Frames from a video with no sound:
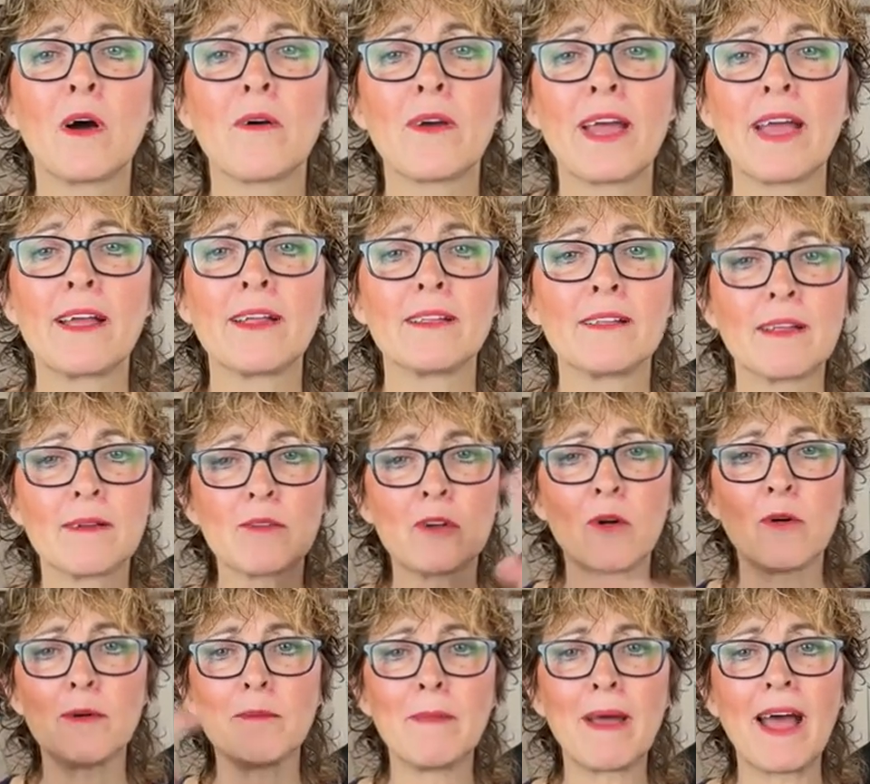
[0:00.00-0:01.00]
okay,
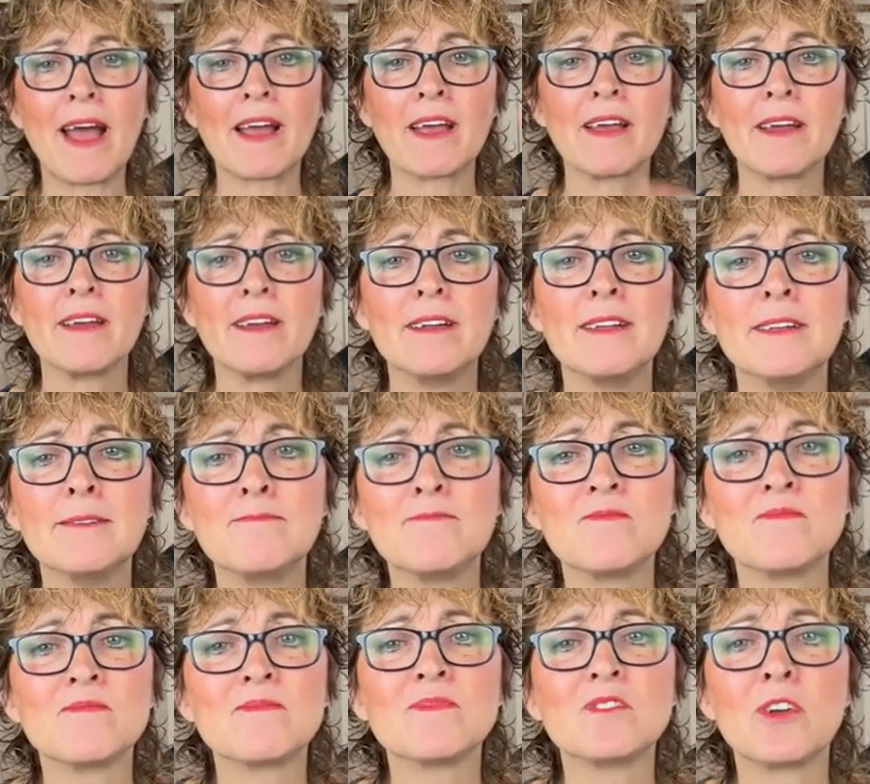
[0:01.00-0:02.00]
going back.
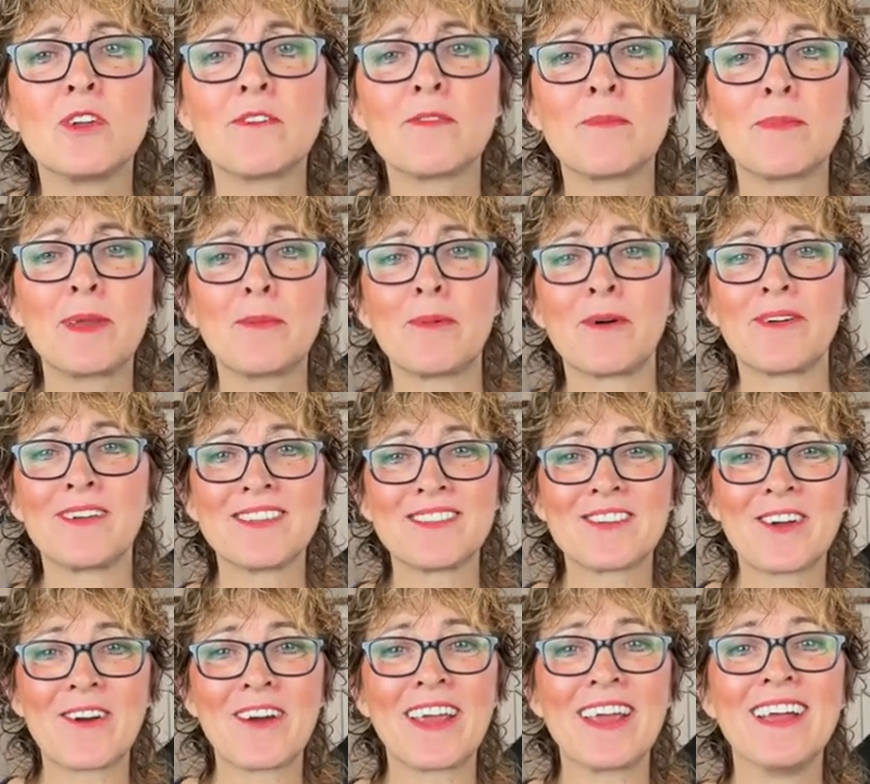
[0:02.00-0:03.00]
2 different people,
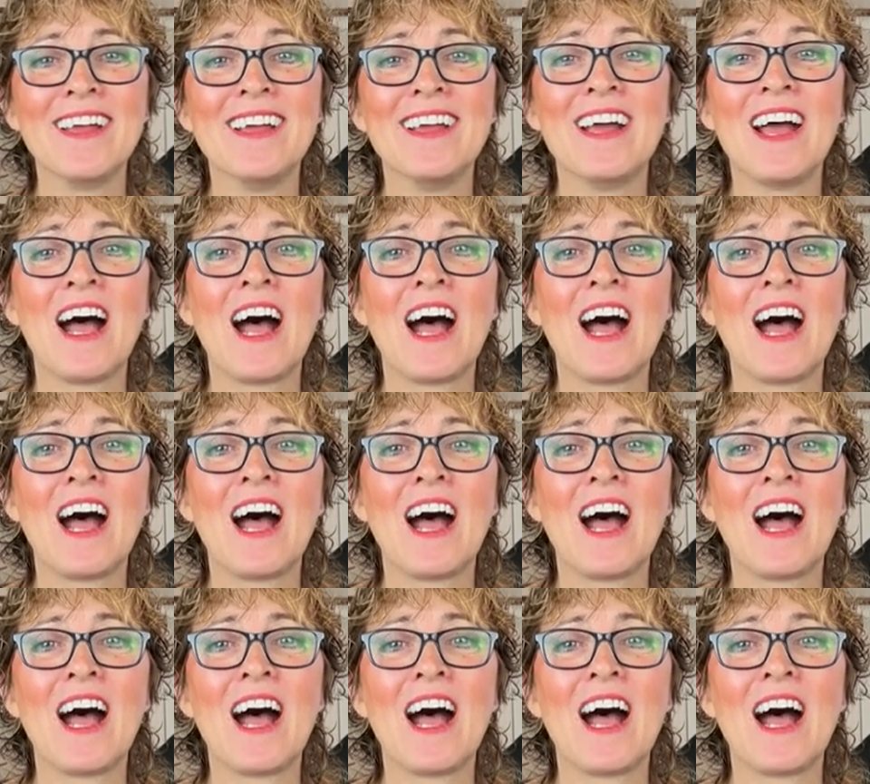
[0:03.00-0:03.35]
sorry.